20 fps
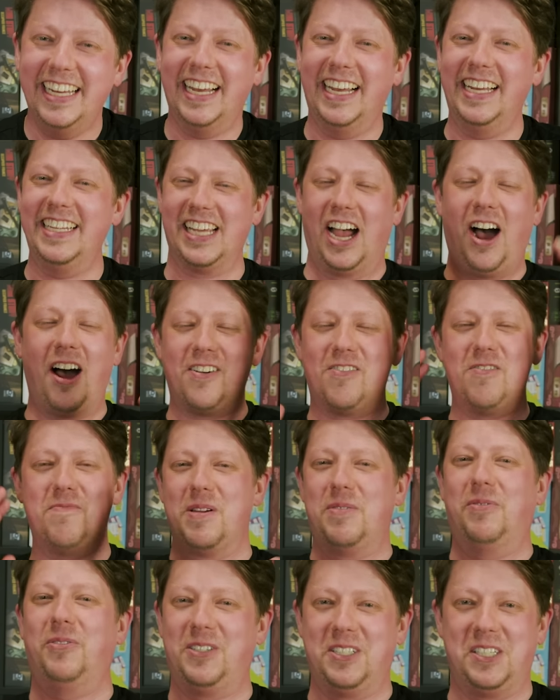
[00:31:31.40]
As 100
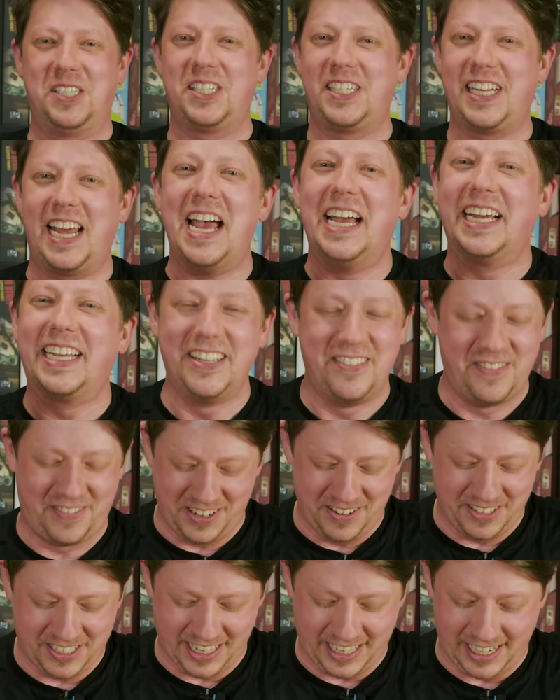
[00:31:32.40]
people just stare
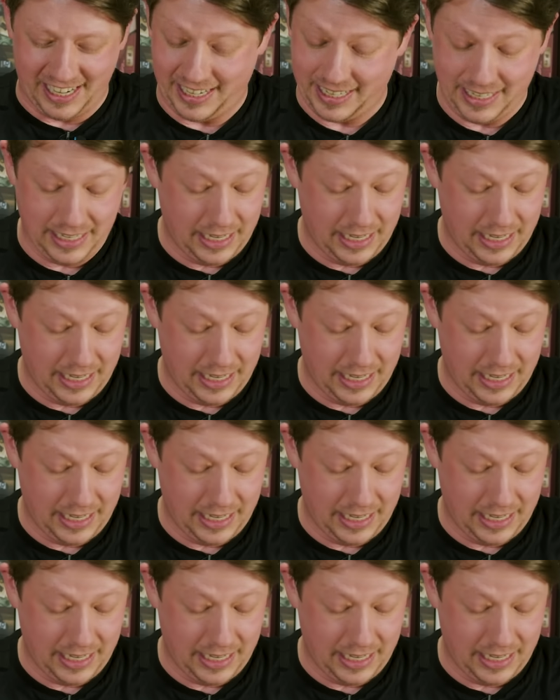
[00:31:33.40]
confusedly.